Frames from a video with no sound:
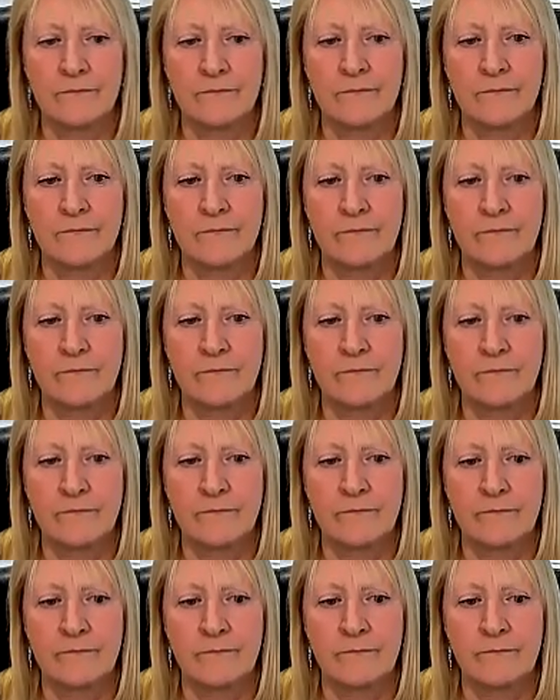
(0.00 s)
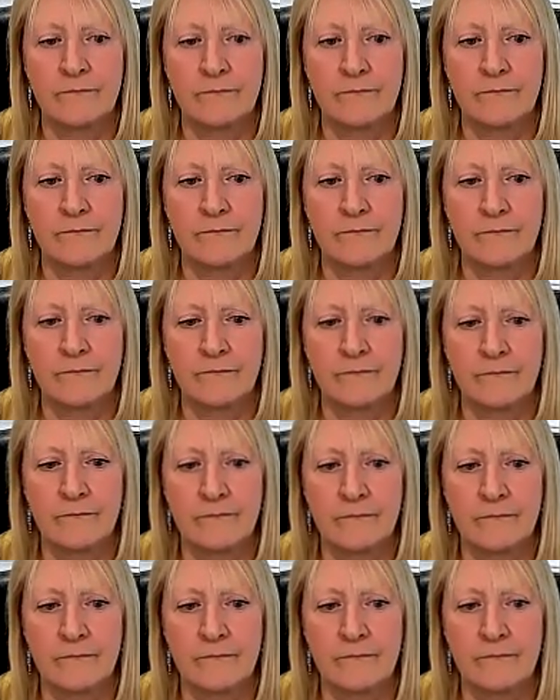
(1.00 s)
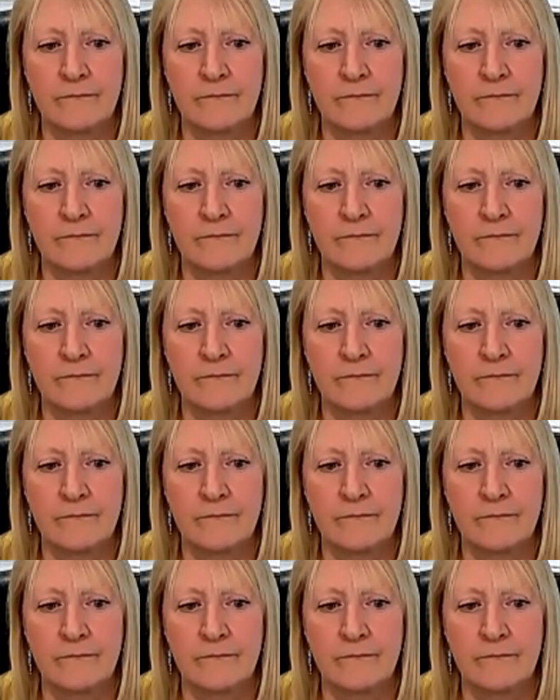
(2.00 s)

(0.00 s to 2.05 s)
The person shown says nothing.